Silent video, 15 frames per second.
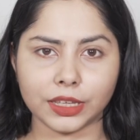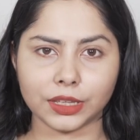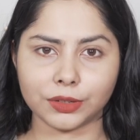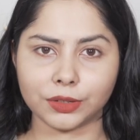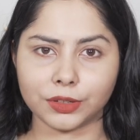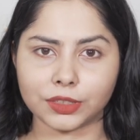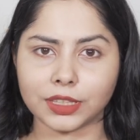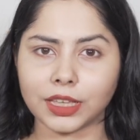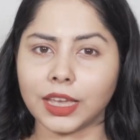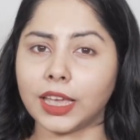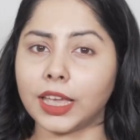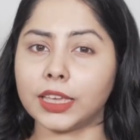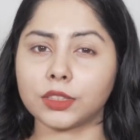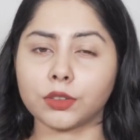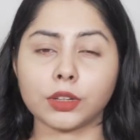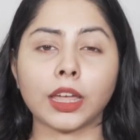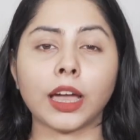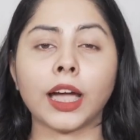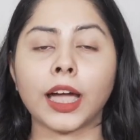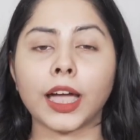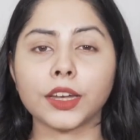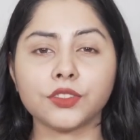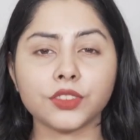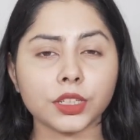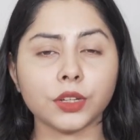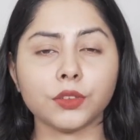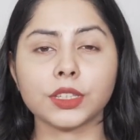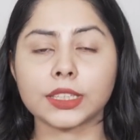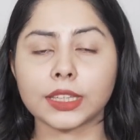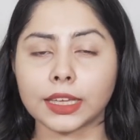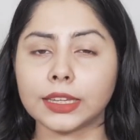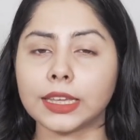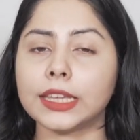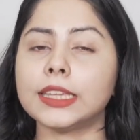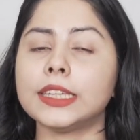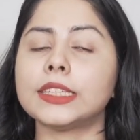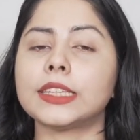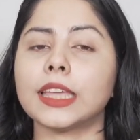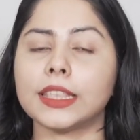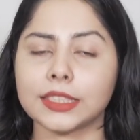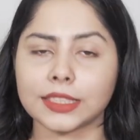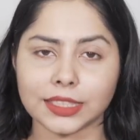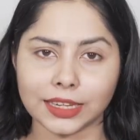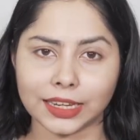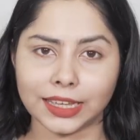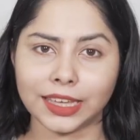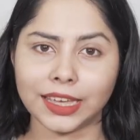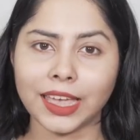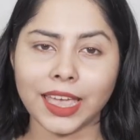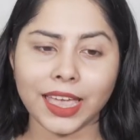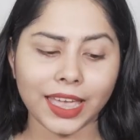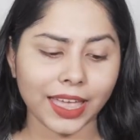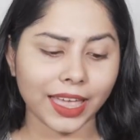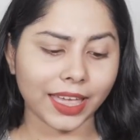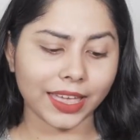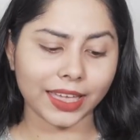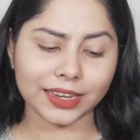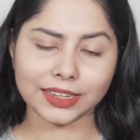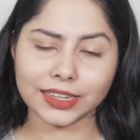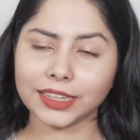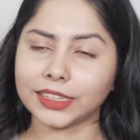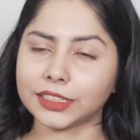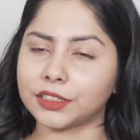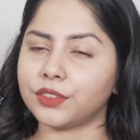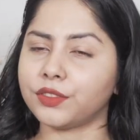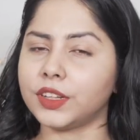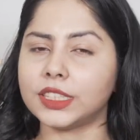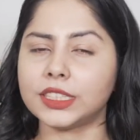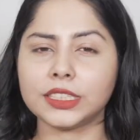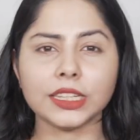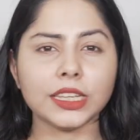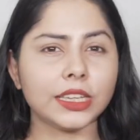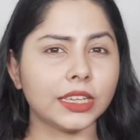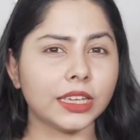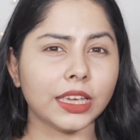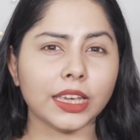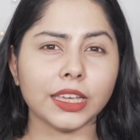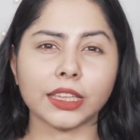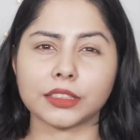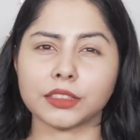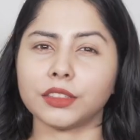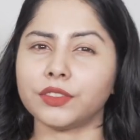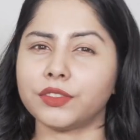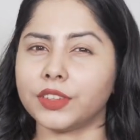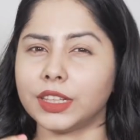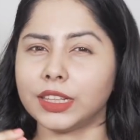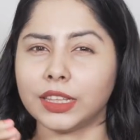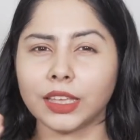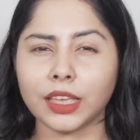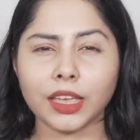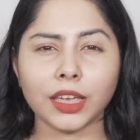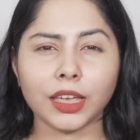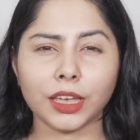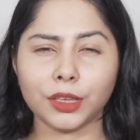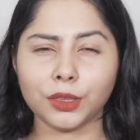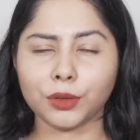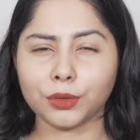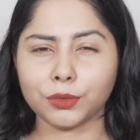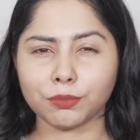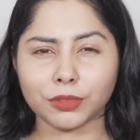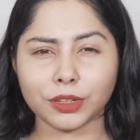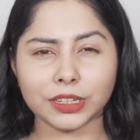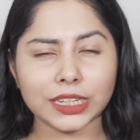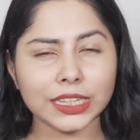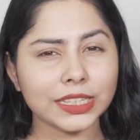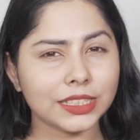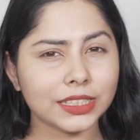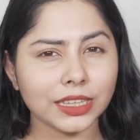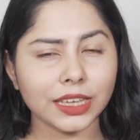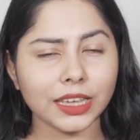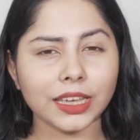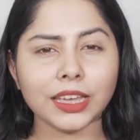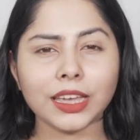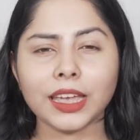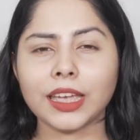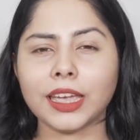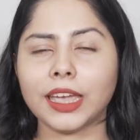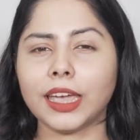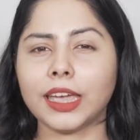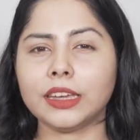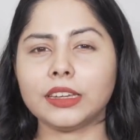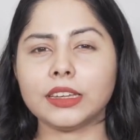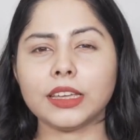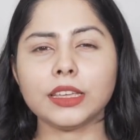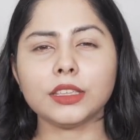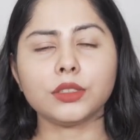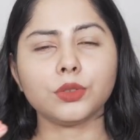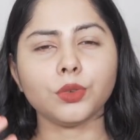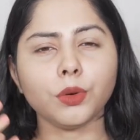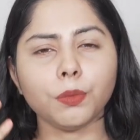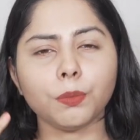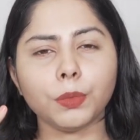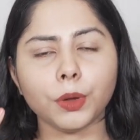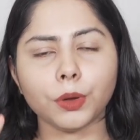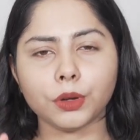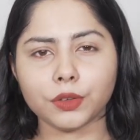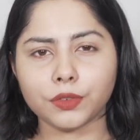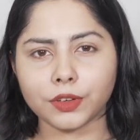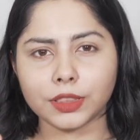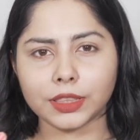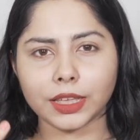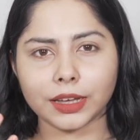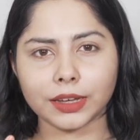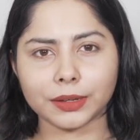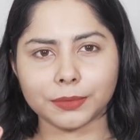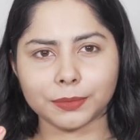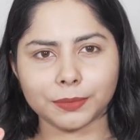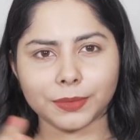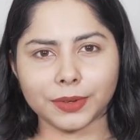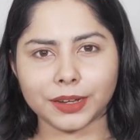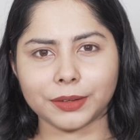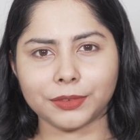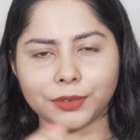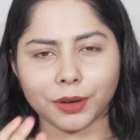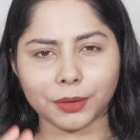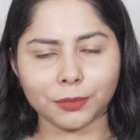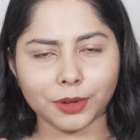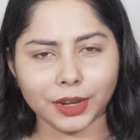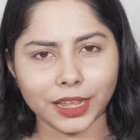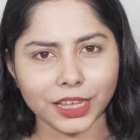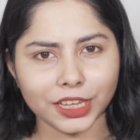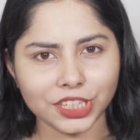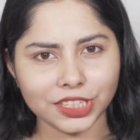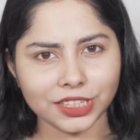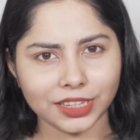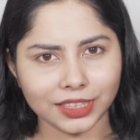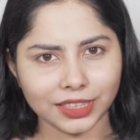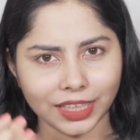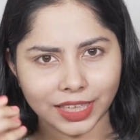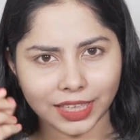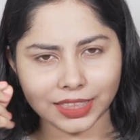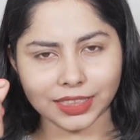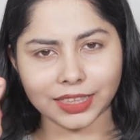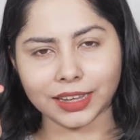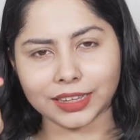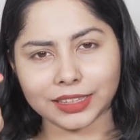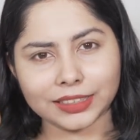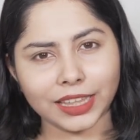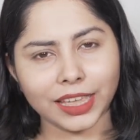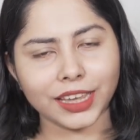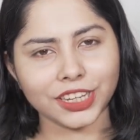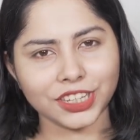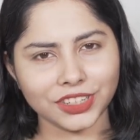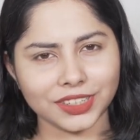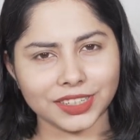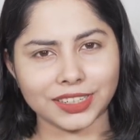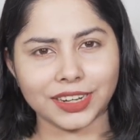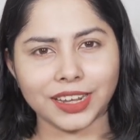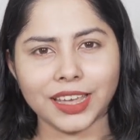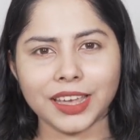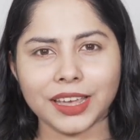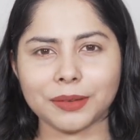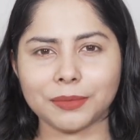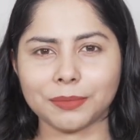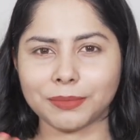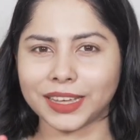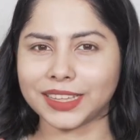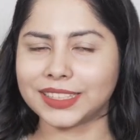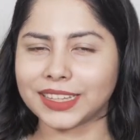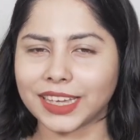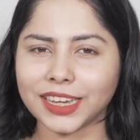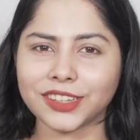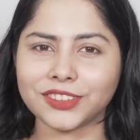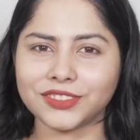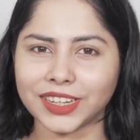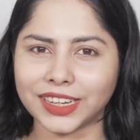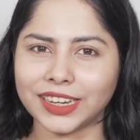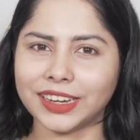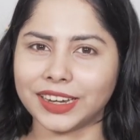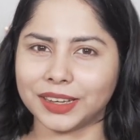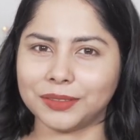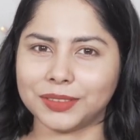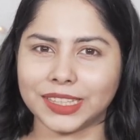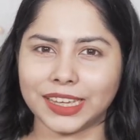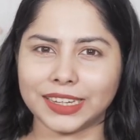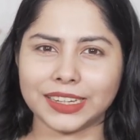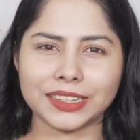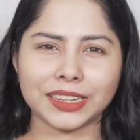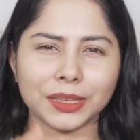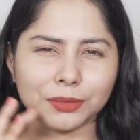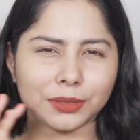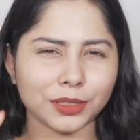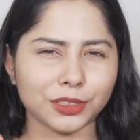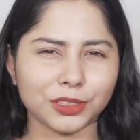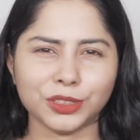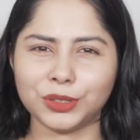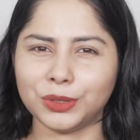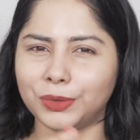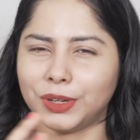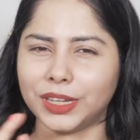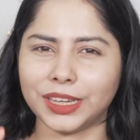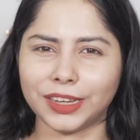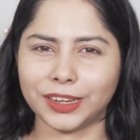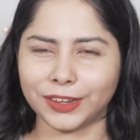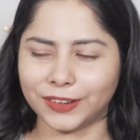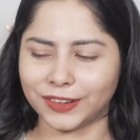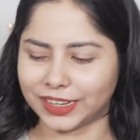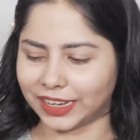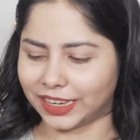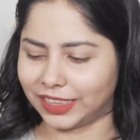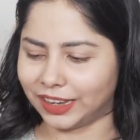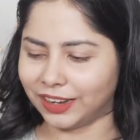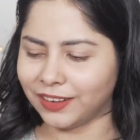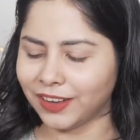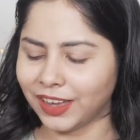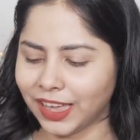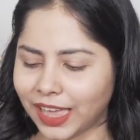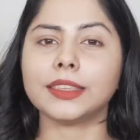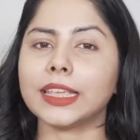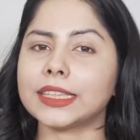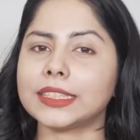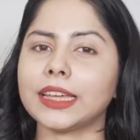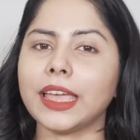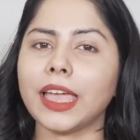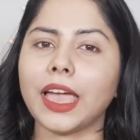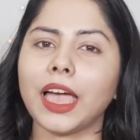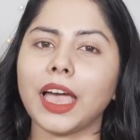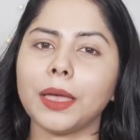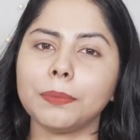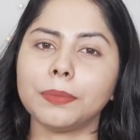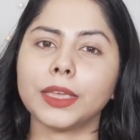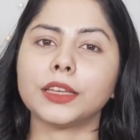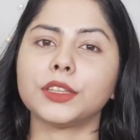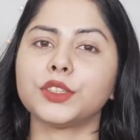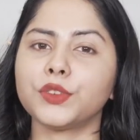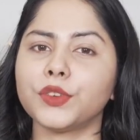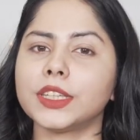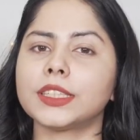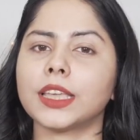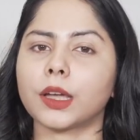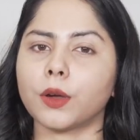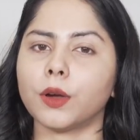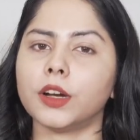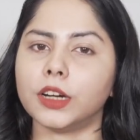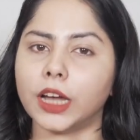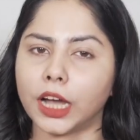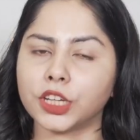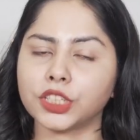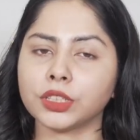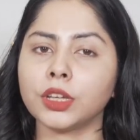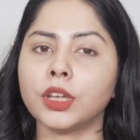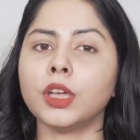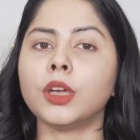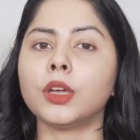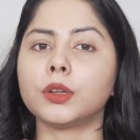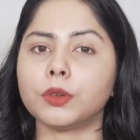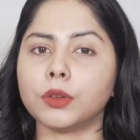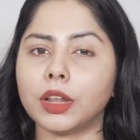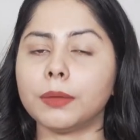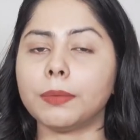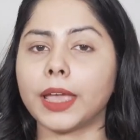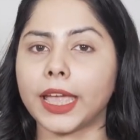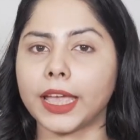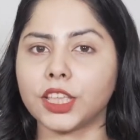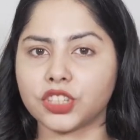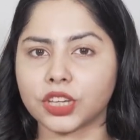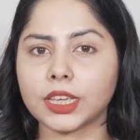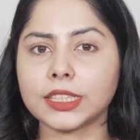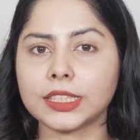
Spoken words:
use. It's gonna hydrate your skin intensely, and yeah, it doesn't feel sticky, doesn't feel, you know, greasy. It is so beautiful, the formulation and the texture. My skin really loves it. It gives this dewy look, you know. Next, I have the Swiss Aqua Rush 12 HA